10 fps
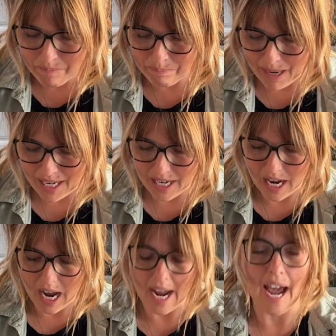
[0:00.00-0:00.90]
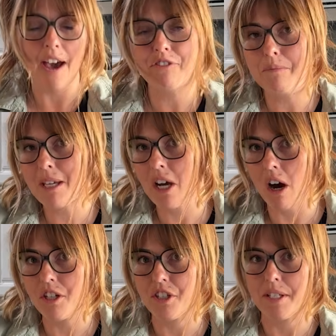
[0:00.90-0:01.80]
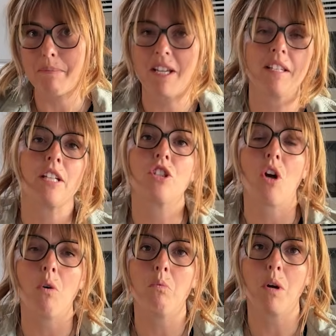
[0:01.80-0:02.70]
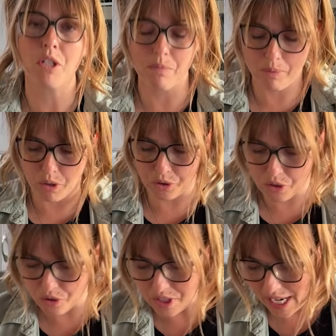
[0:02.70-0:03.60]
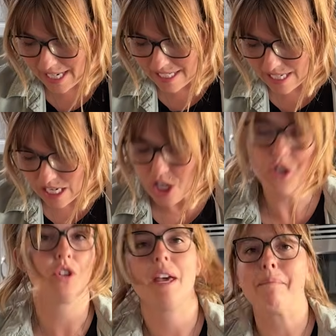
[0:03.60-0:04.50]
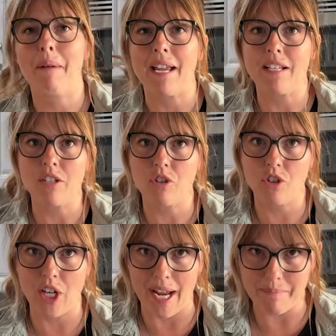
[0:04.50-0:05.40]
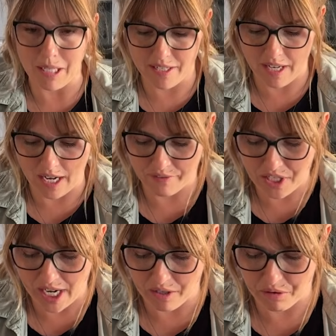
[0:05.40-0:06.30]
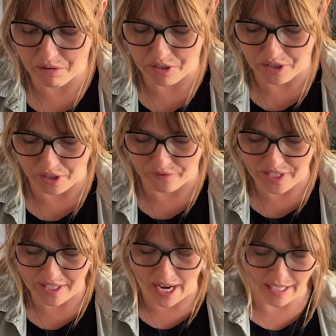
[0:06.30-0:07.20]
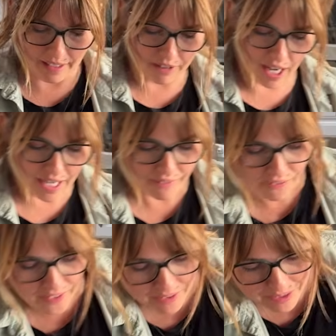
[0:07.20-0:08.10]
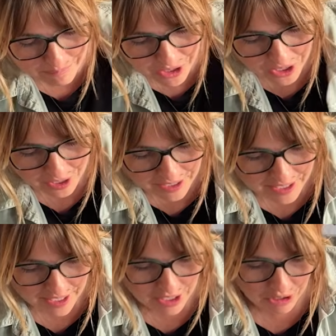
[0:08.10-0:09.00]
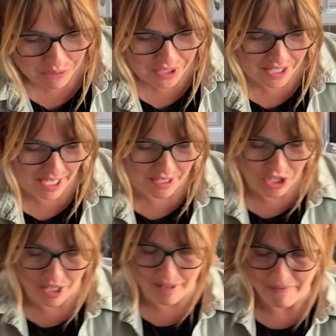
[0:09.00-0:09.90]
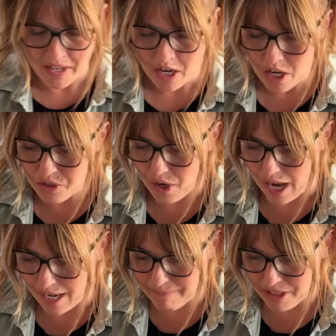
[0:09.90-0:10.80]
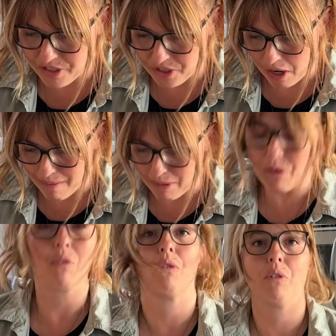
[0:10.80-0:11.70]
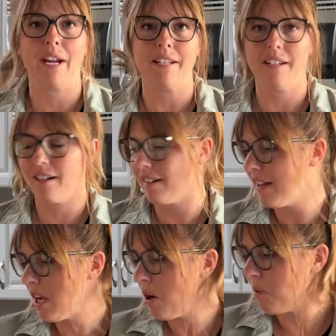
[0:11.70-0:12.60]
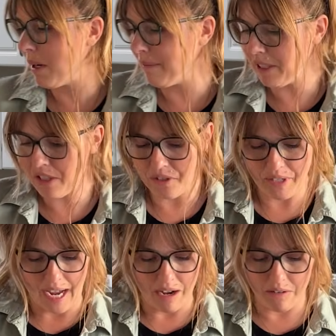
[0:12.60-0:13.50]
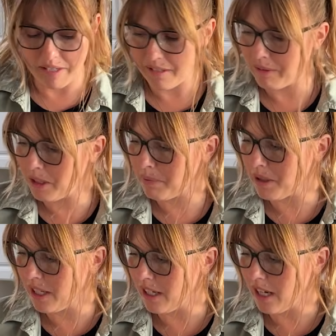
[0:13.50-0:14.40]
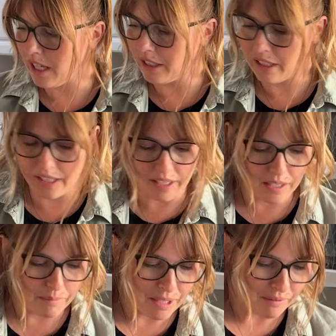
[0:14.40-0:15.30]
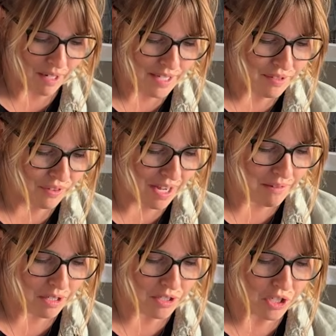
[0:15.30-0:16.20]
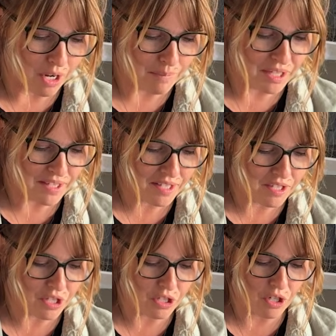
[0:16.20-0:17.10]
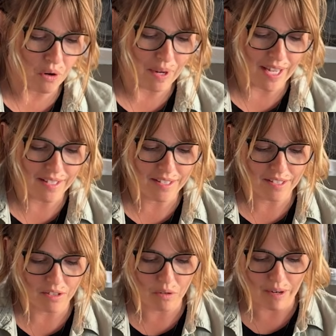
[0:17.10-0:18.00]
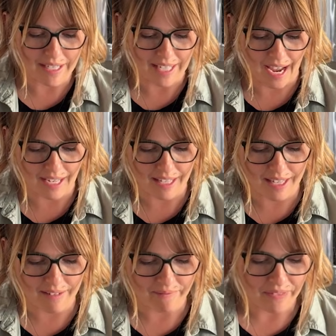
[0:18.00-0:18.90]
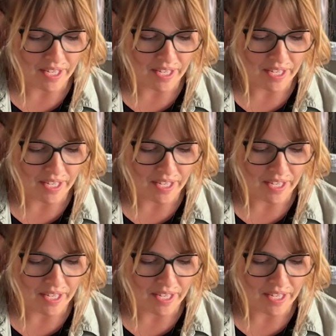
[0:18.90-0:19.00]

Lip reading: But I have to be cautious because I don't want to pull too tight so that my cranberries kind of tear through the surface. I can kind of feel them starting to get close to the edge here. So I'm gonna stop right here. What I'm gonna do now is I'm gonna put a little bit of rice flour on top of this because the dough is still quite tacky.